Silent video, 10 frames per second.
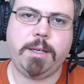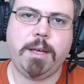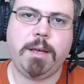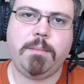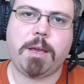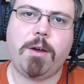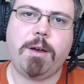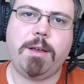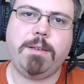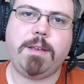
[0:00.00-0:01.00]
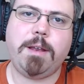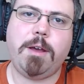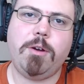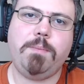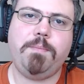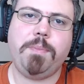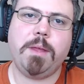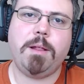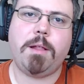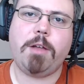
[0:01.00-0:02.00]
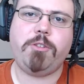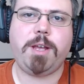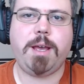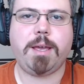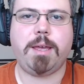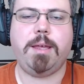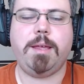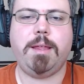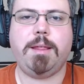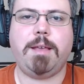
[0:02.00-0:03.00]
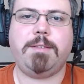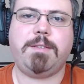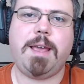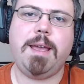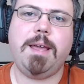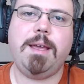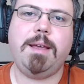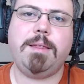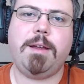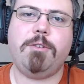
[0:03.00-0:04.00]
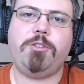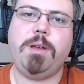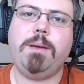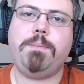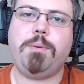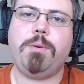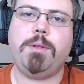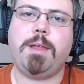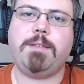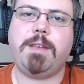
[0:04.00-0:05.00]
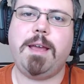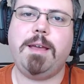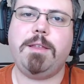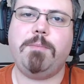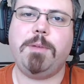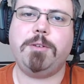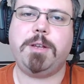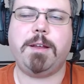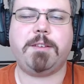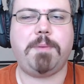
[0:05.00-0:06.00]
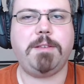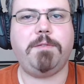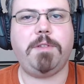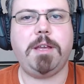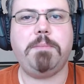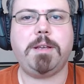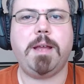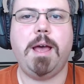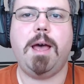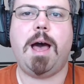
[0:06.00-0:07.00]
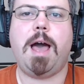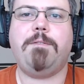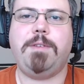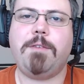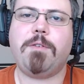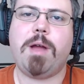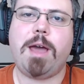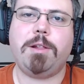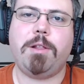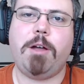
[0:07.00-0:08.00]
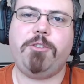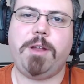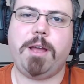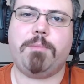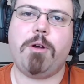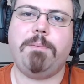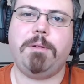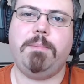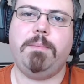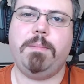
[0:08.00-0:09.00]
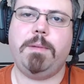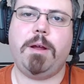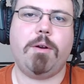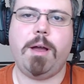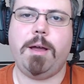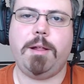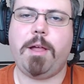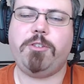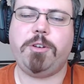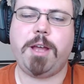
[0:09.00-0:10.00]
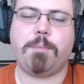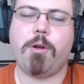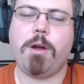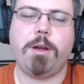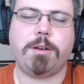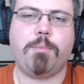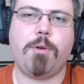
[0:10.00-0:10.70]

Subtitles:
because, Logitech, they say they're cheap, they say they're built inexpensively, but I've never had a Logitech problem or a Logitech product break